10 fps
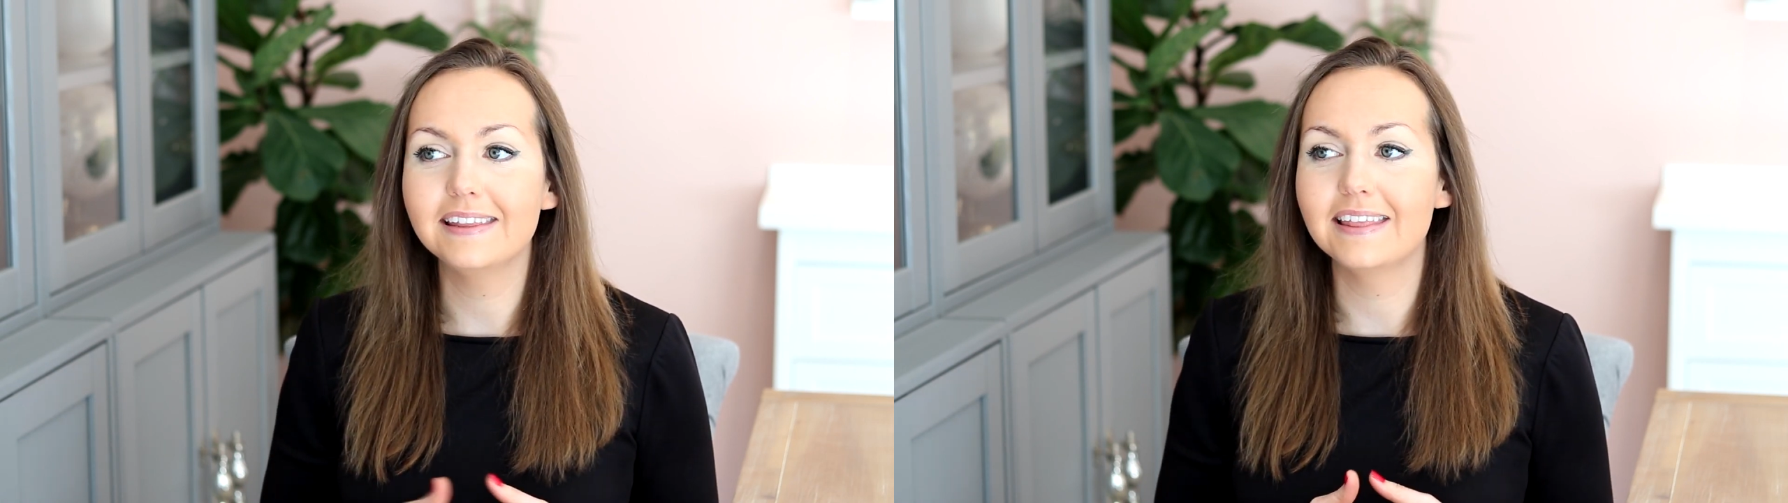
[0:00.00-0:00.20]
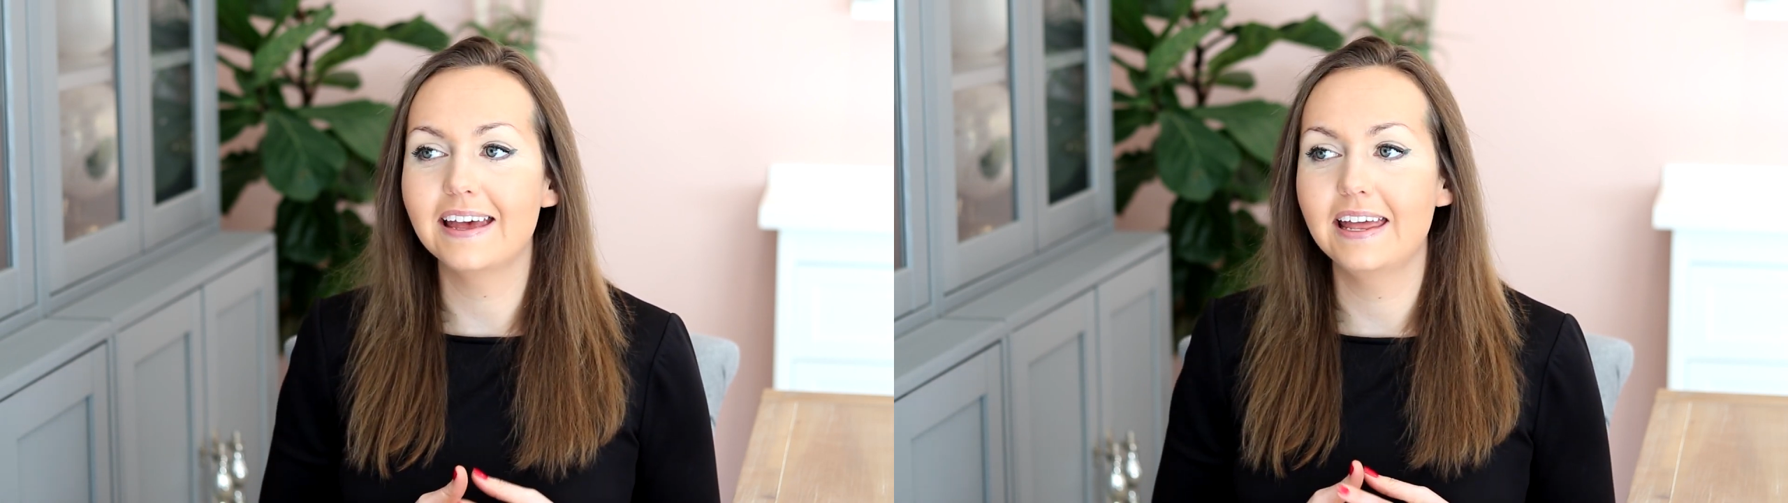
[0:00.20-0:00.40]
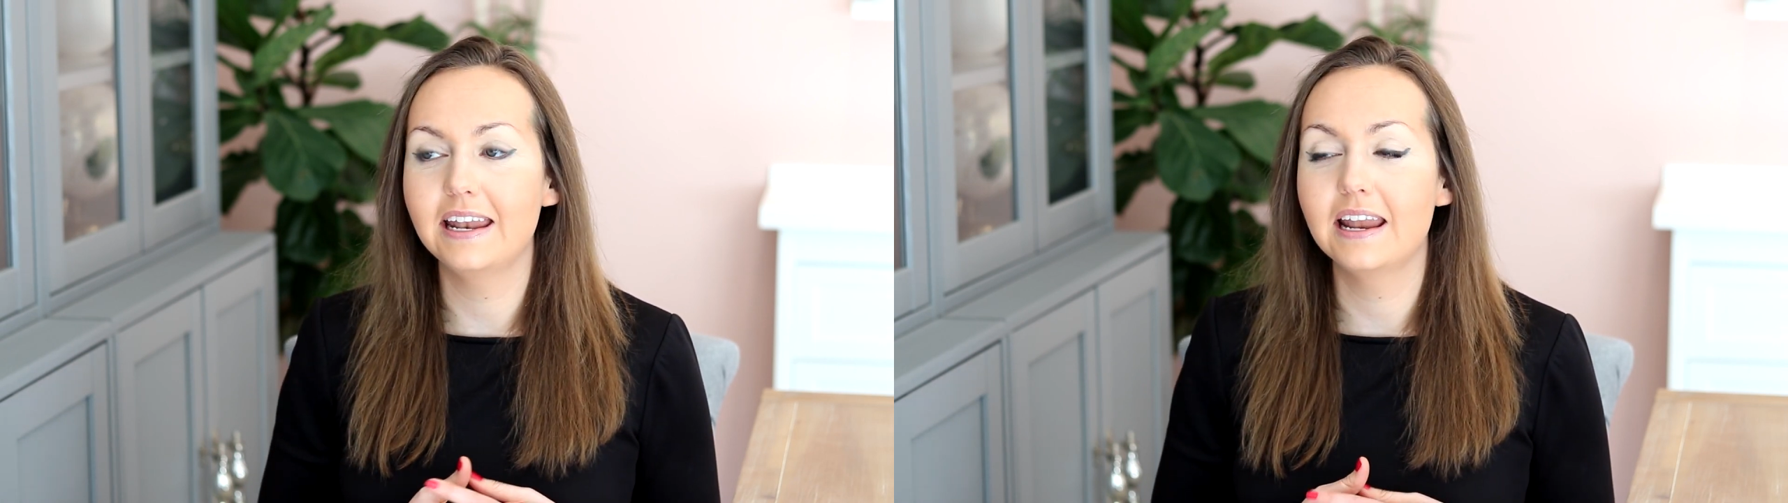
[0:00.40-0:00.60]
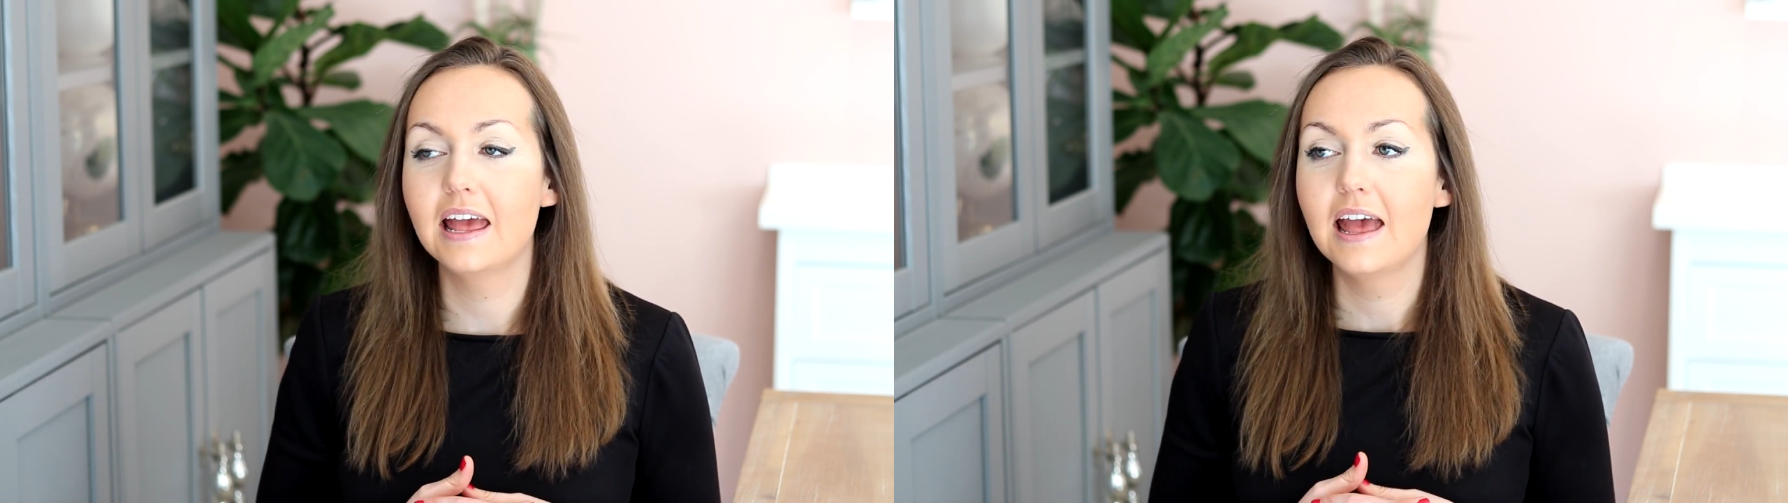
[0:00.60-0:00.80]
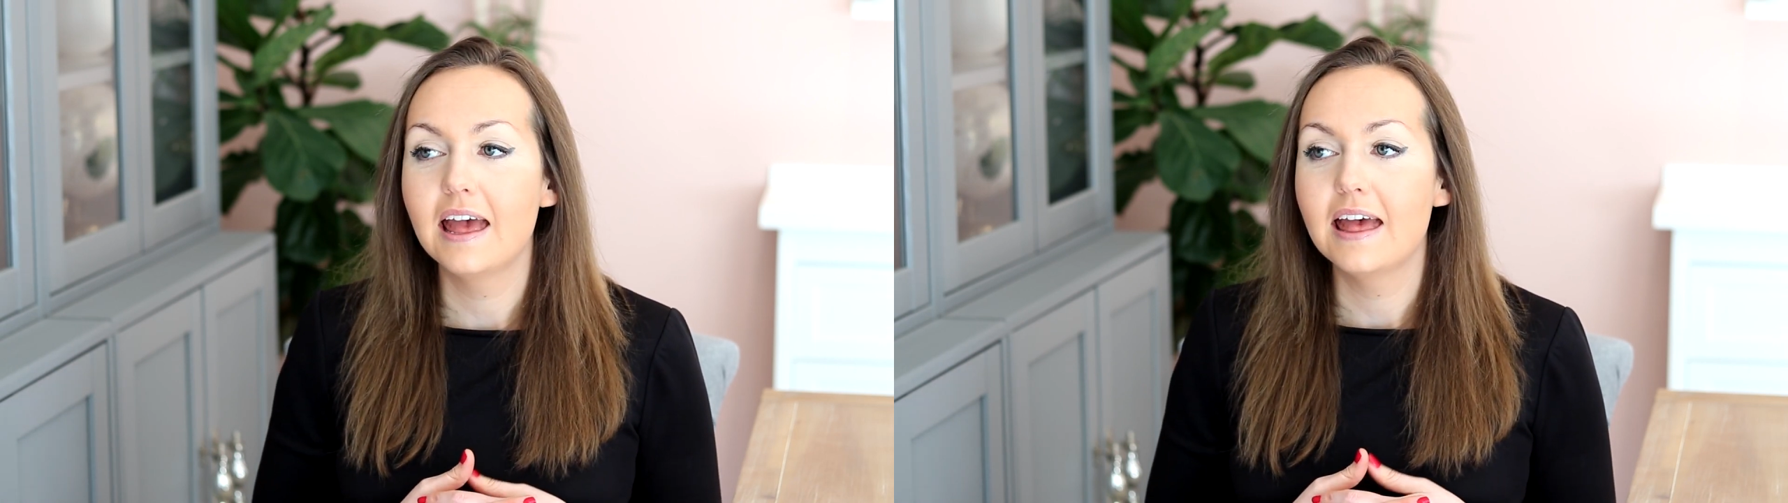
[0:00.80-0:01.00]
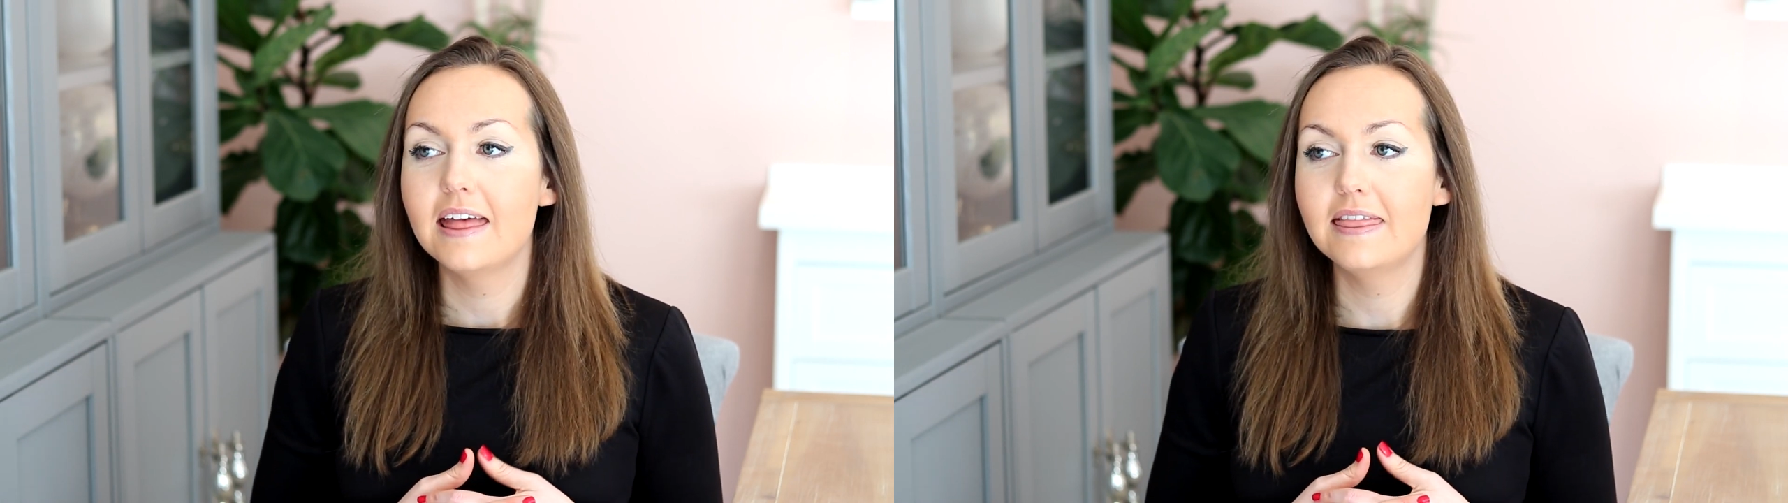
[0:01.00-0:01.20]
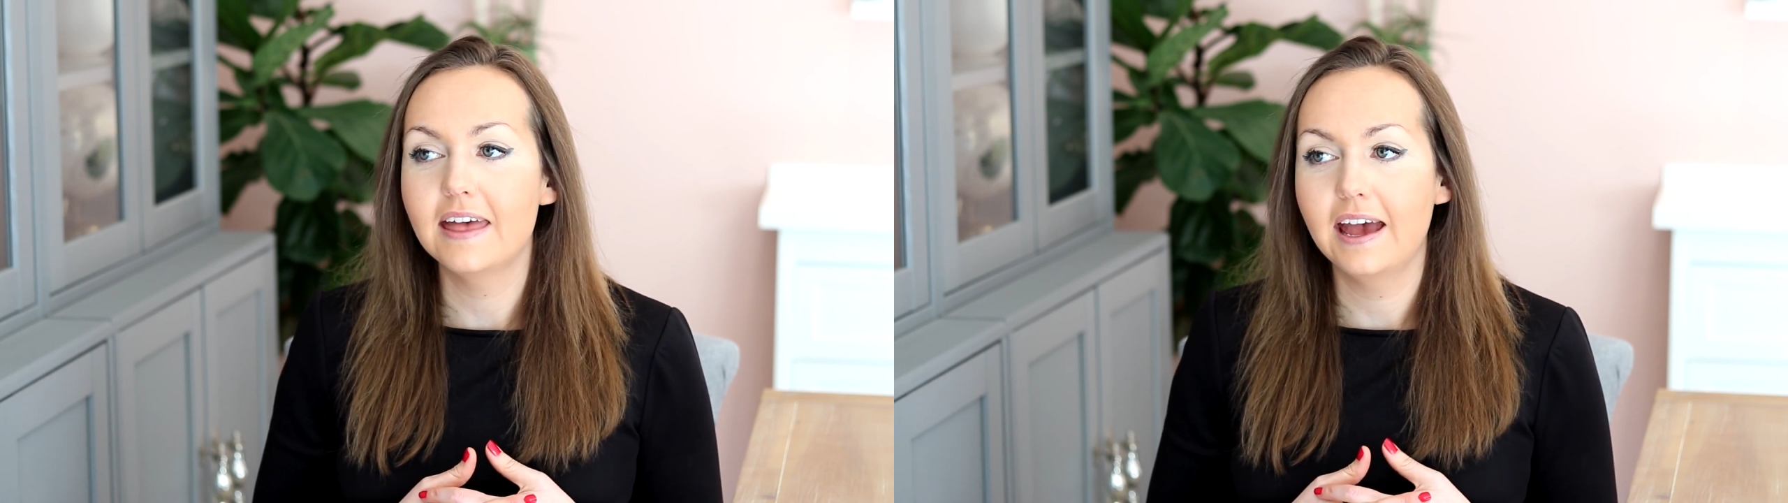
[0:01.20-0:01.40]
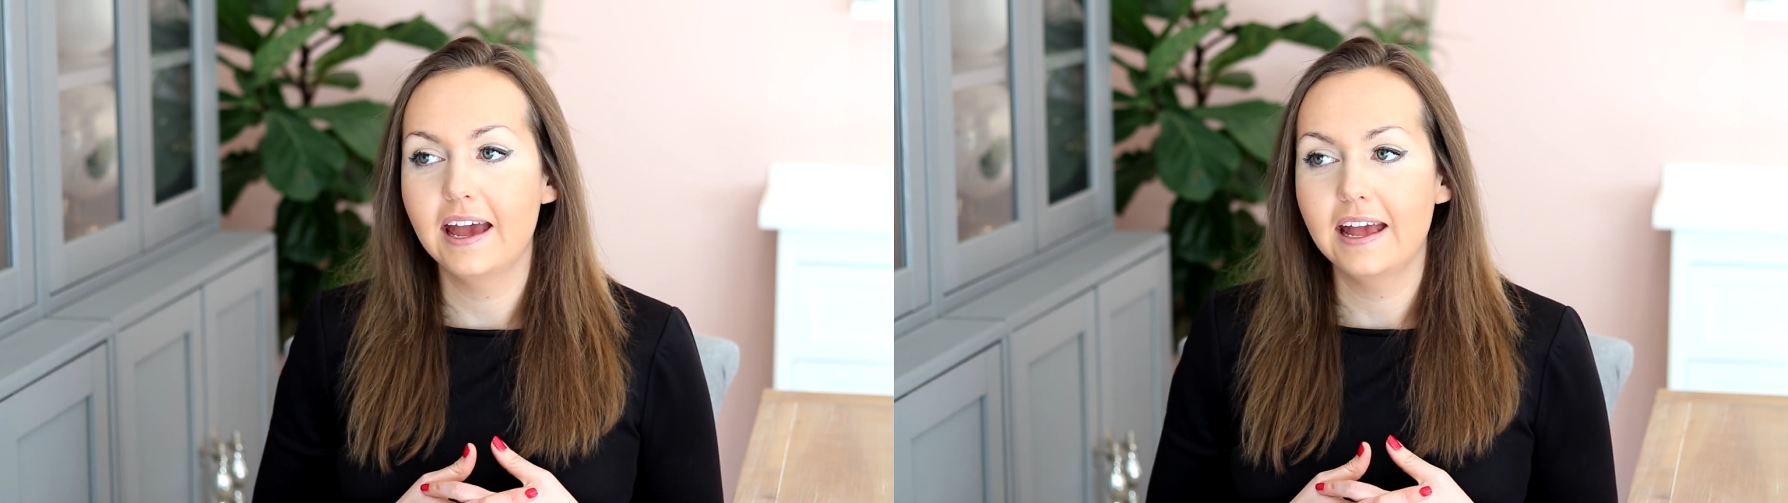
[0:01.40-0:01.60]
then
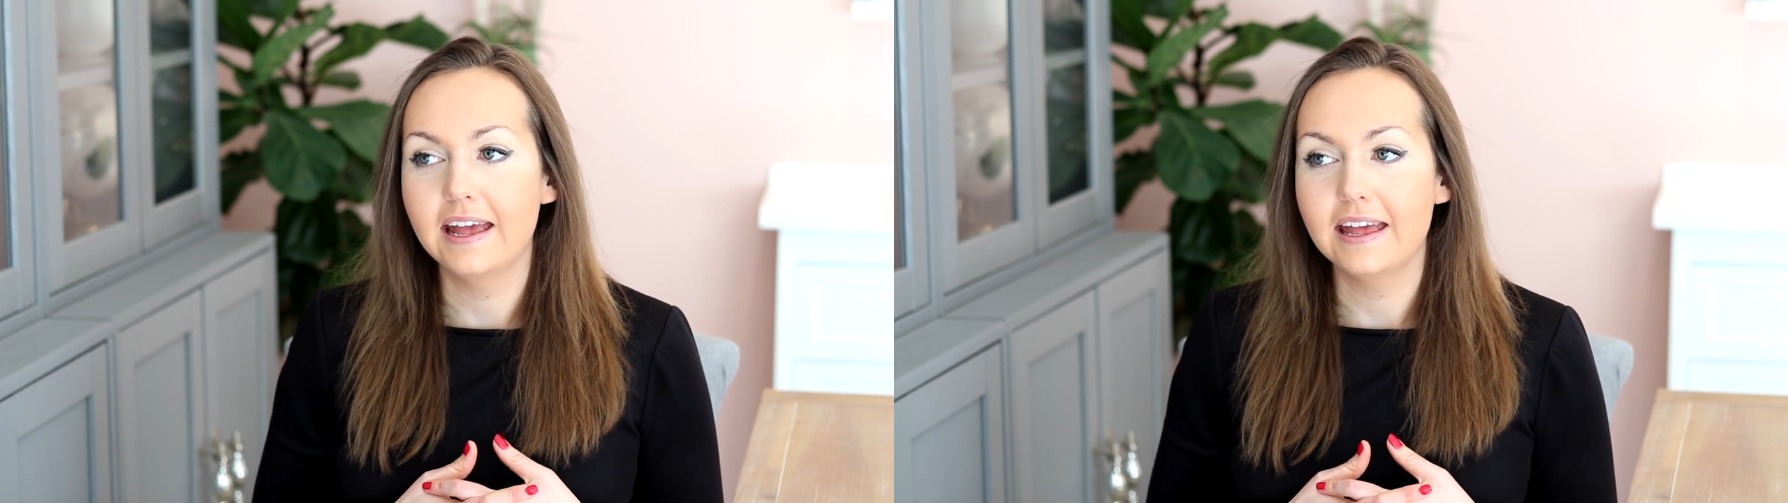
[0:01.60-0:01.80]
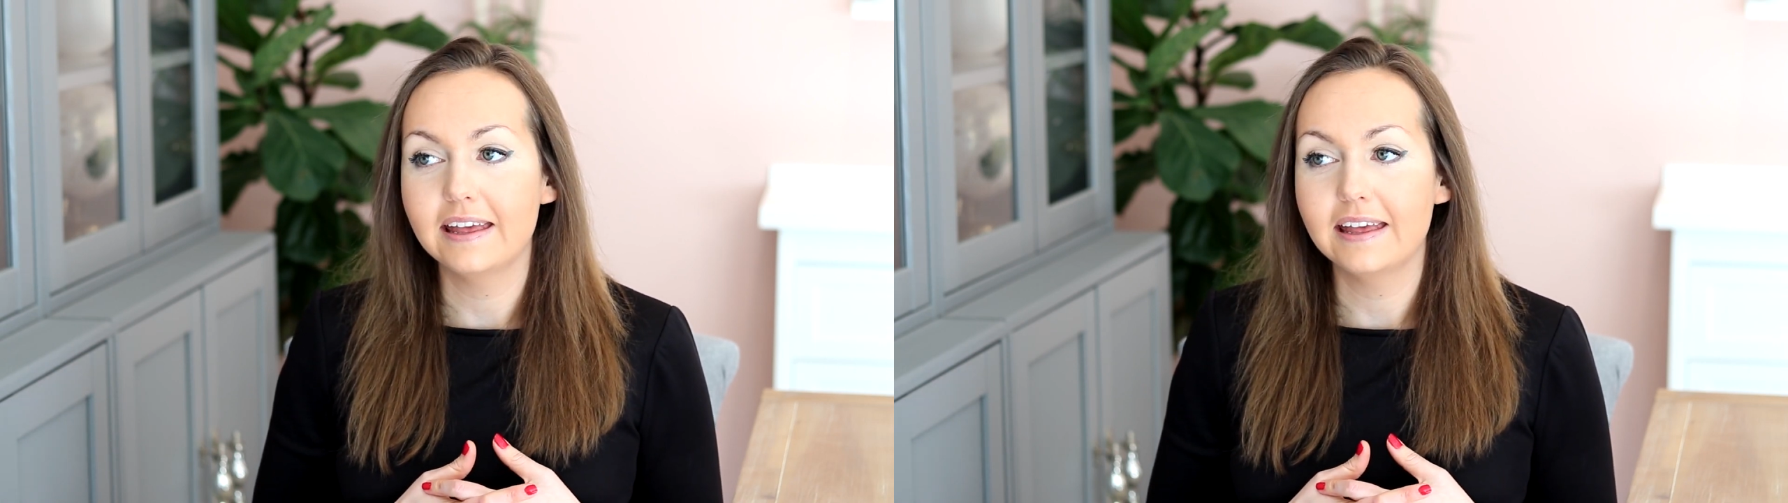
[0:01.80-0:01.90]
that